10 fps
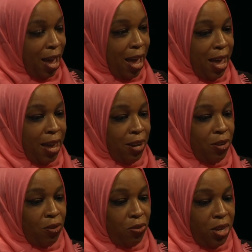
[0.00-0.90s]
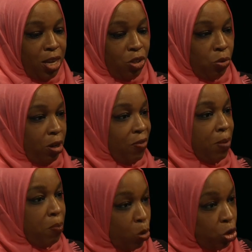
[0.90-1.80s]
and the sort of
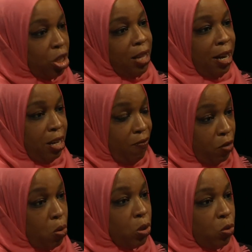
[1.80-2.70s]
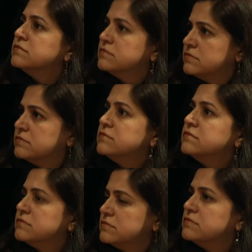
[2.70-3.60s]
emotion that it evokes when you hear that
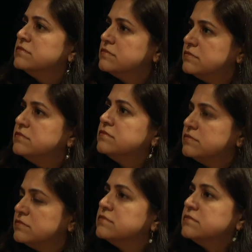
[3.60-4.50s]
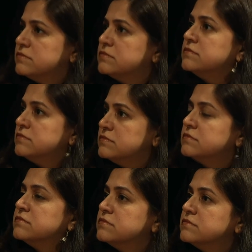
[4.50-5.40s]
somebody's been charged with domestic terror
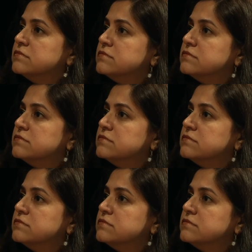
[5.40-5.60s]
will